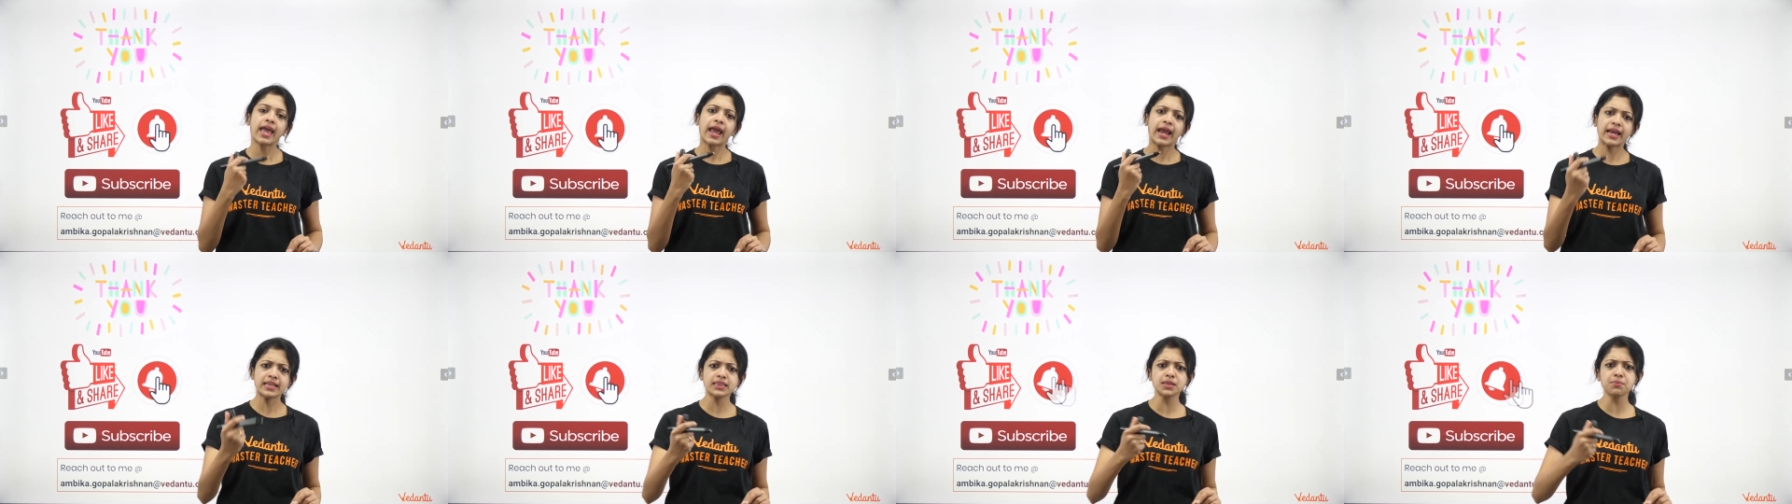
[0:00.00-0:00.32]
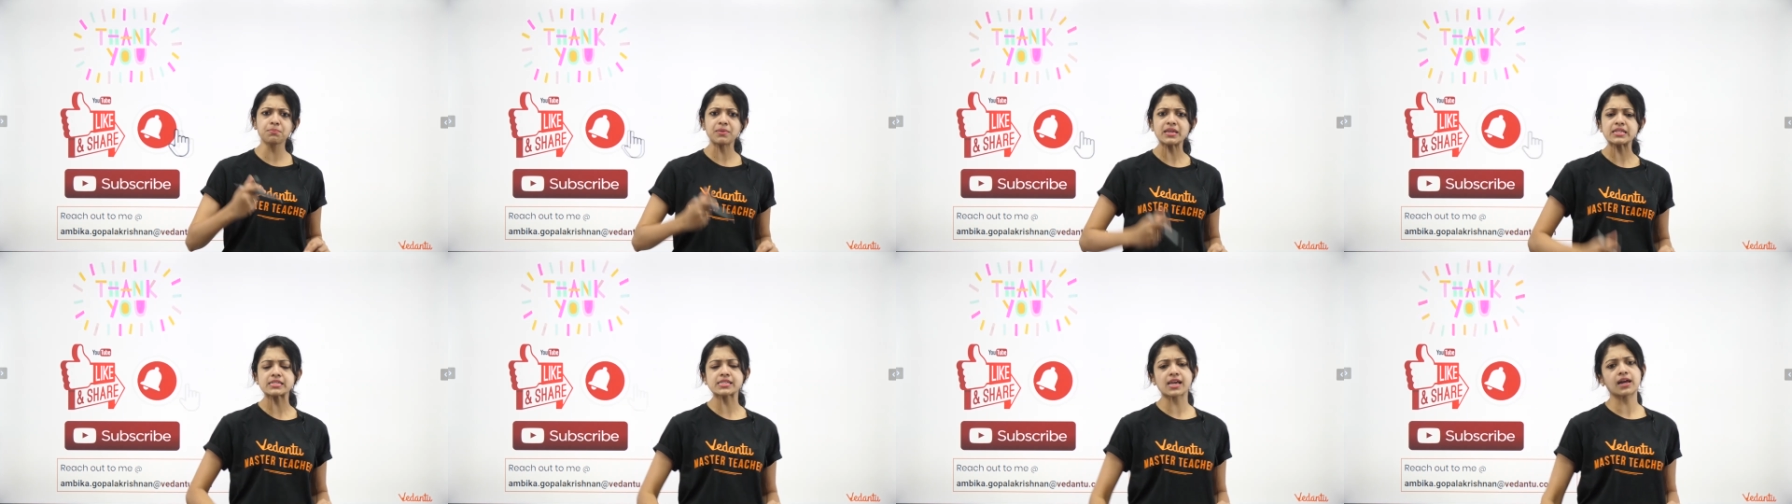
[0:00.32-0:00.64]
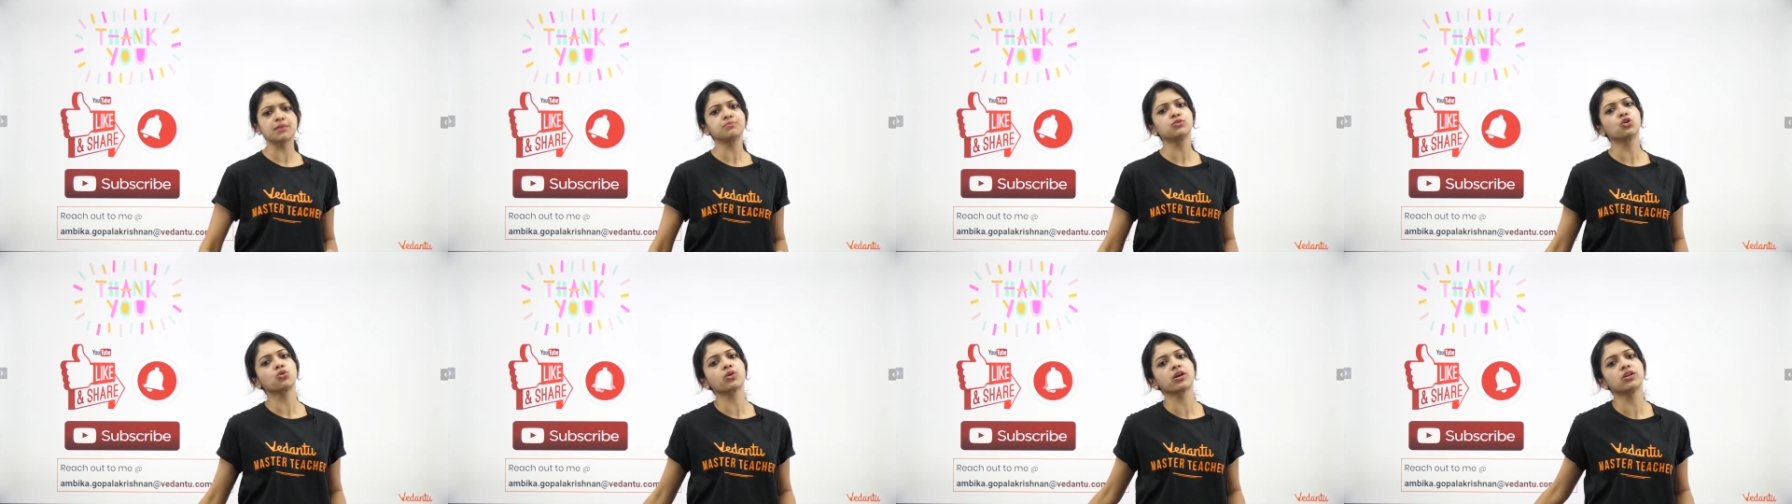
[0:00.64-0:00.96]
In the
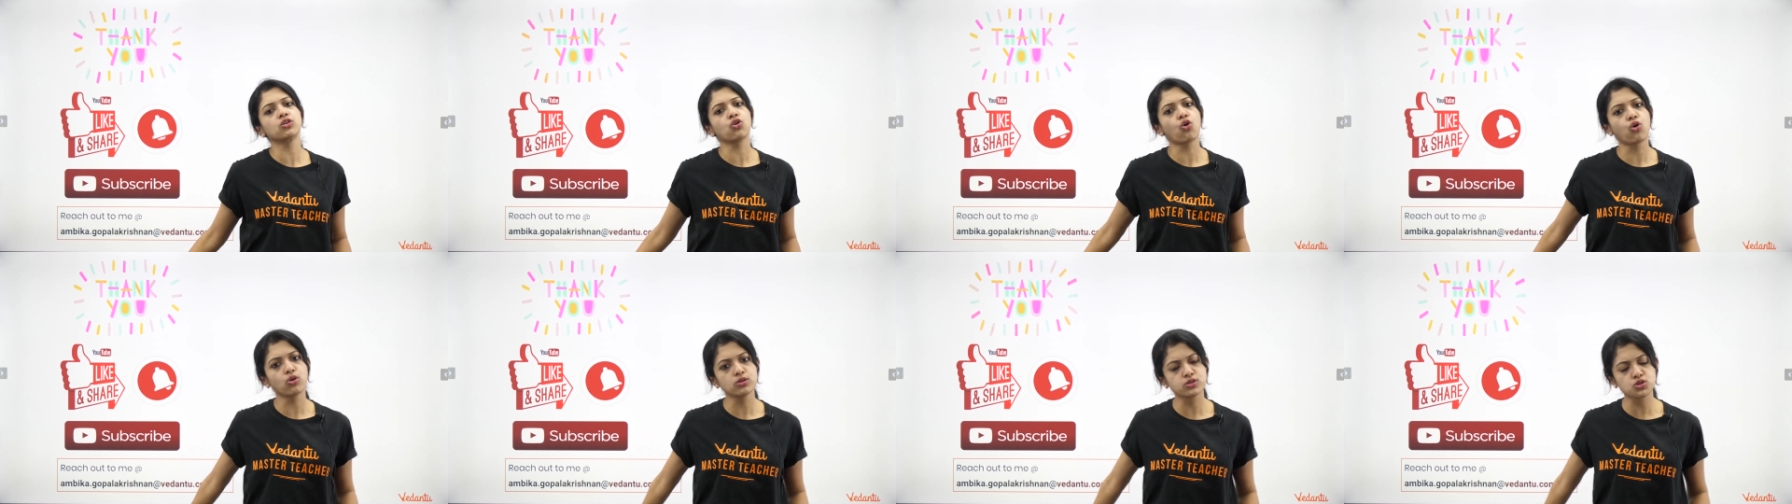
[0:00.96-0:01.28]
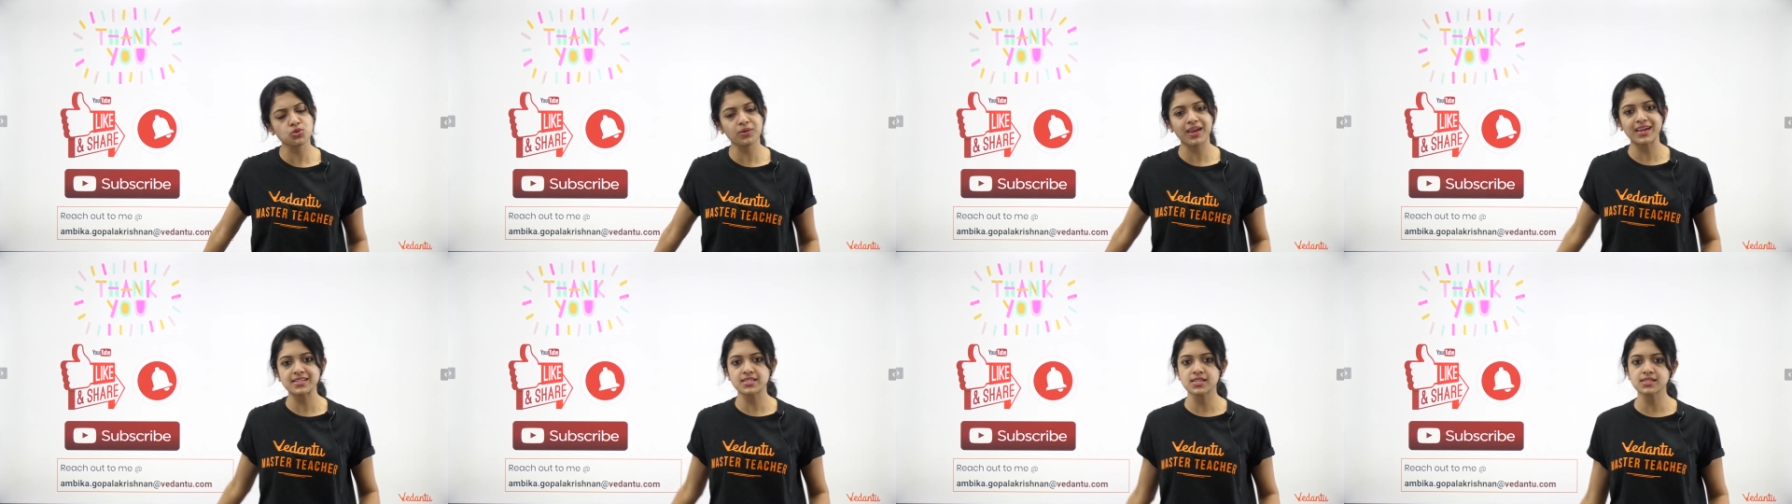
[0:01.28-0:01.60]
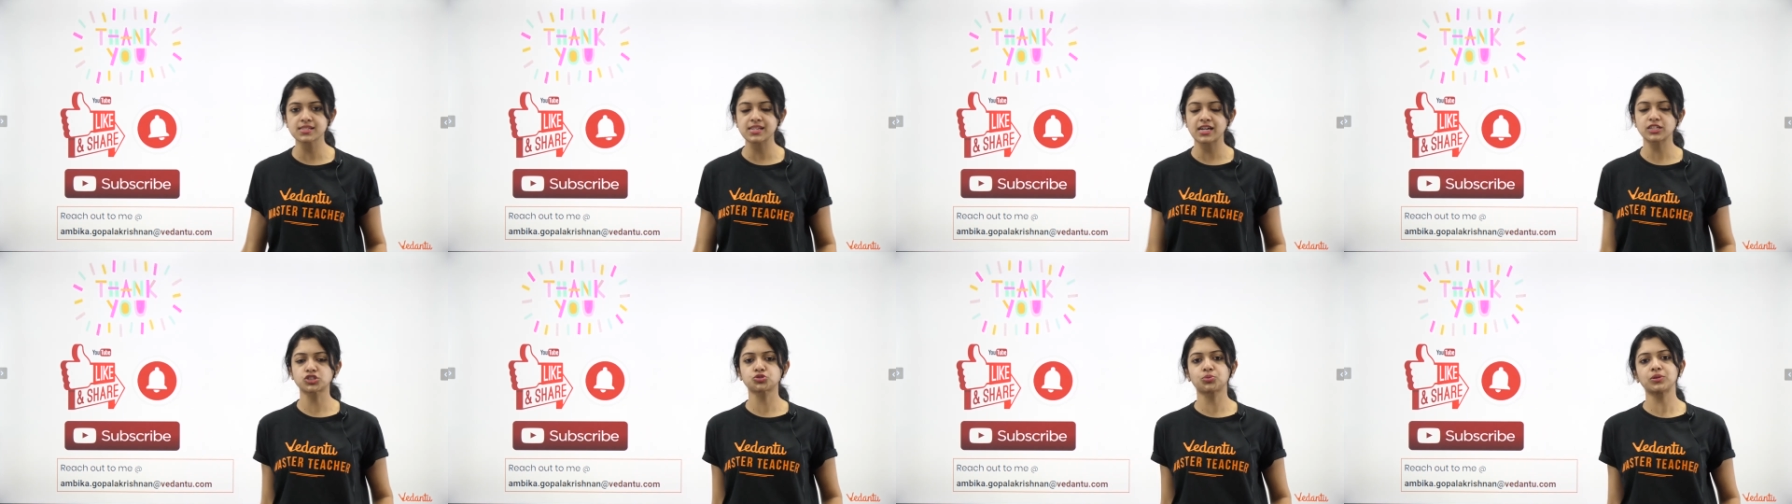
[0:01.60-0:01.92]
meantime, you can also get in
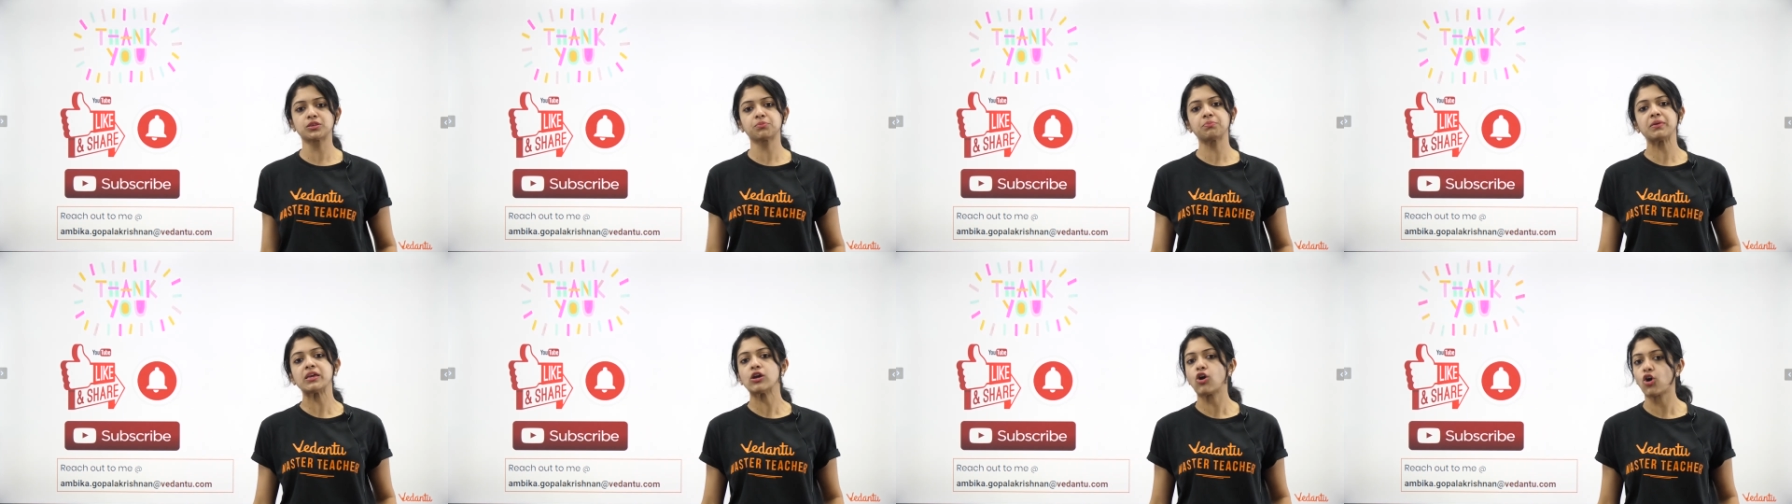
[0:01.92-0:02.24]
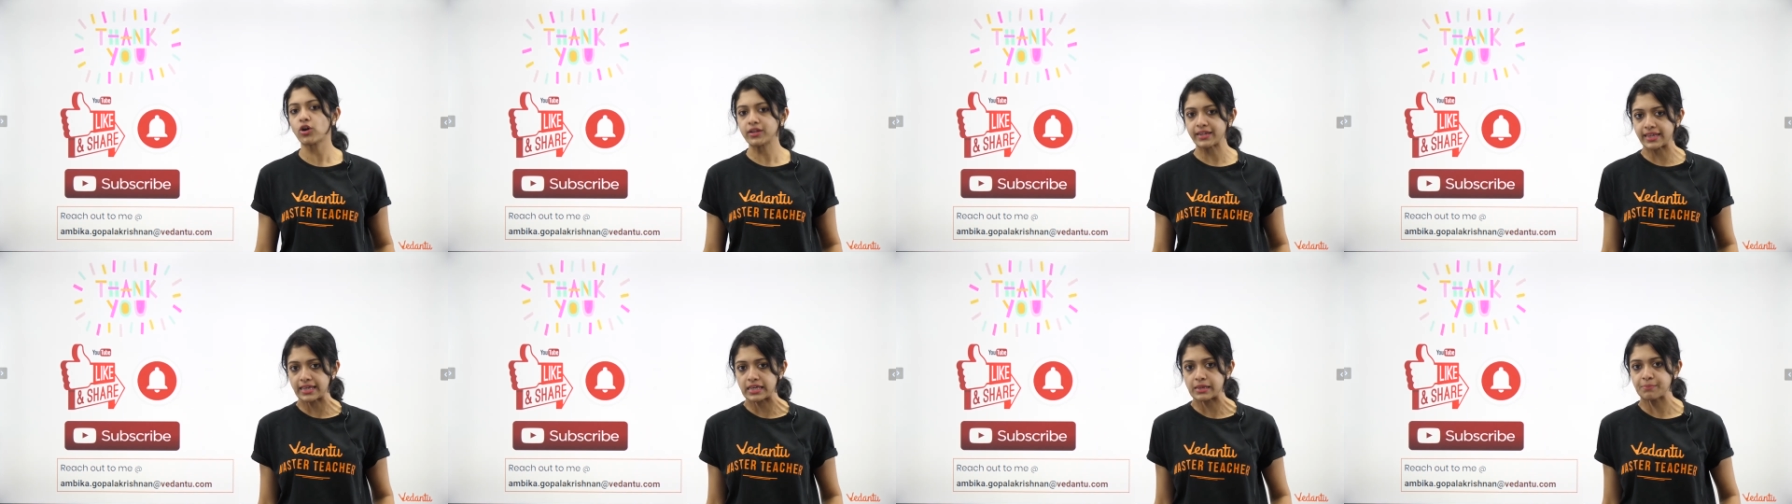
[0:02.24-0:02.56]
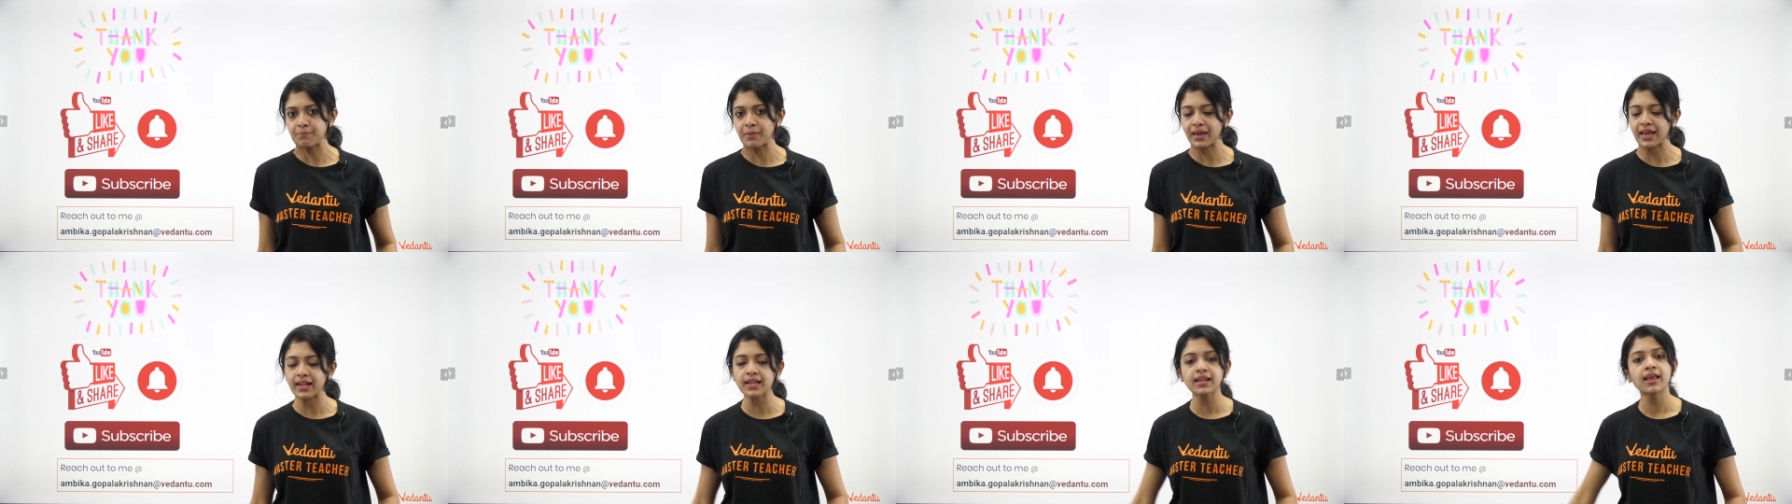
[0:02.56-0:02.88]
touch with me on
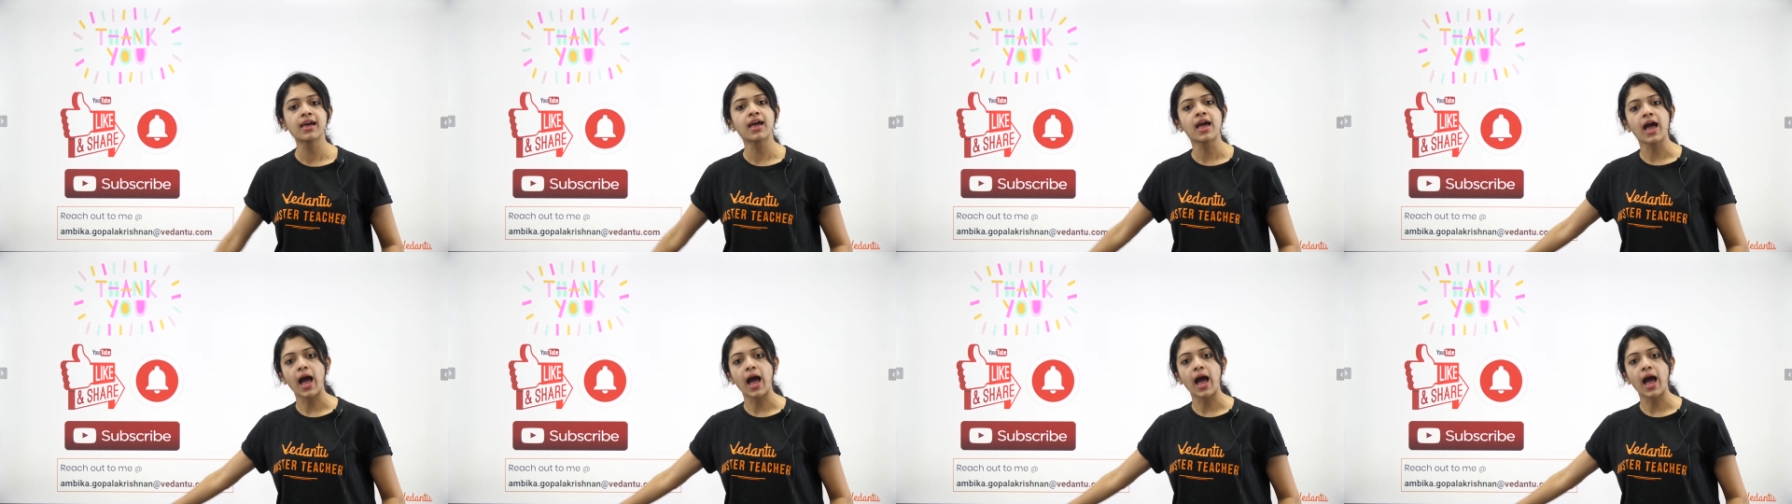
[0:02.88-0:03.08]
email,